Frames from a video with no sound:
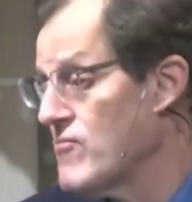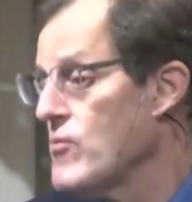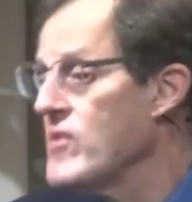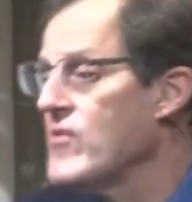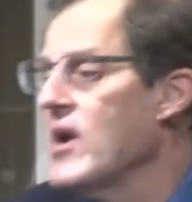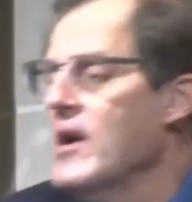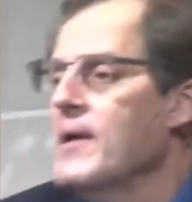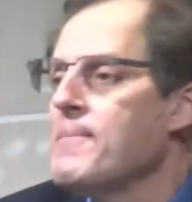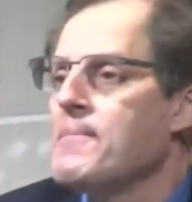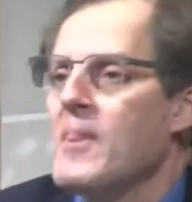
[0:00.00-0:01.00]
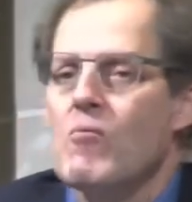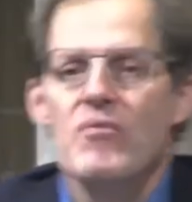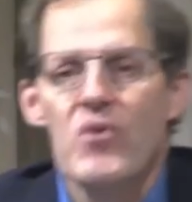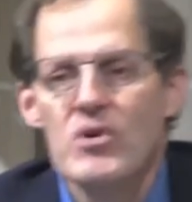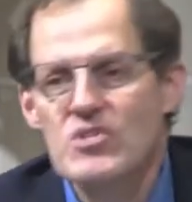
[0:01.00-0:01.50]
We've
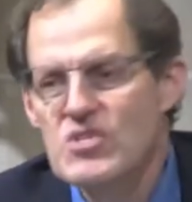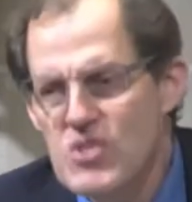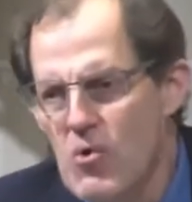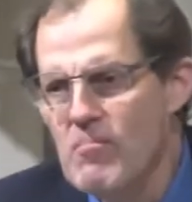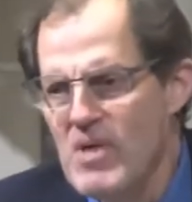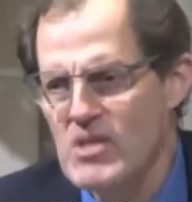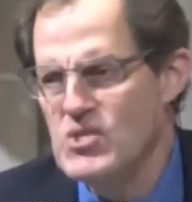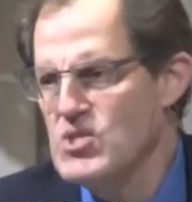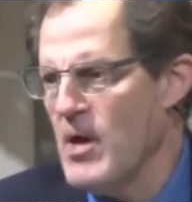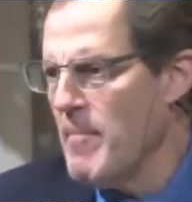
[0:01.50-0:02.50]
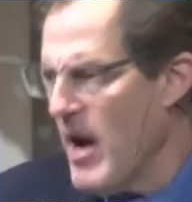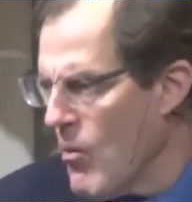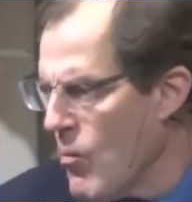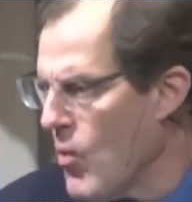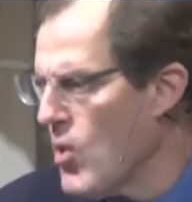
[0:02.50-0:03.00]
We've heard so much
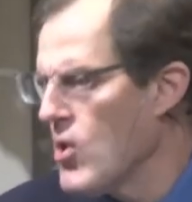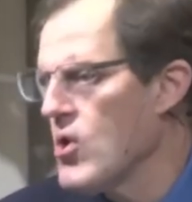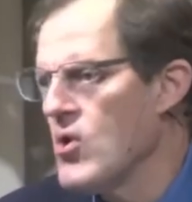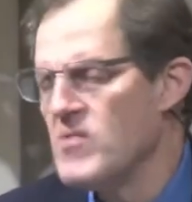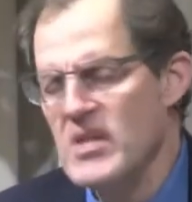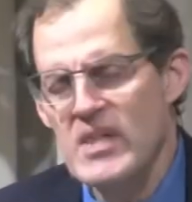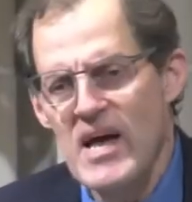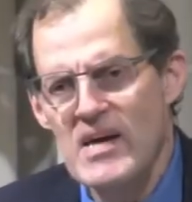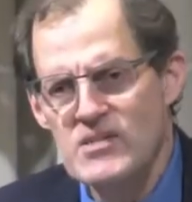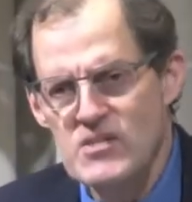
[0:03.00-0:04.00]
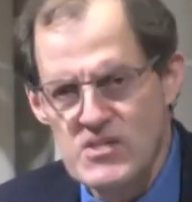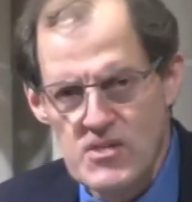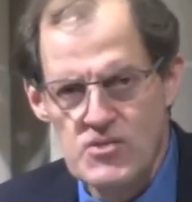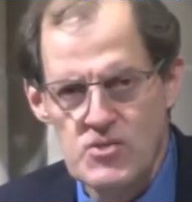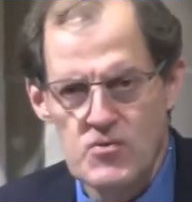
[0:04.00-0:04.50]
about war over the last
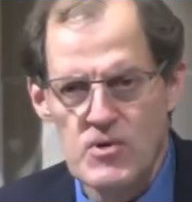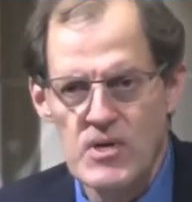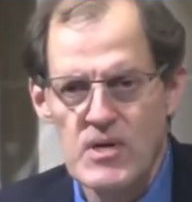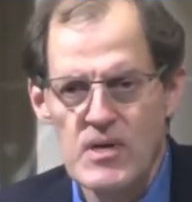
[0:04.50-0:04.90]
century.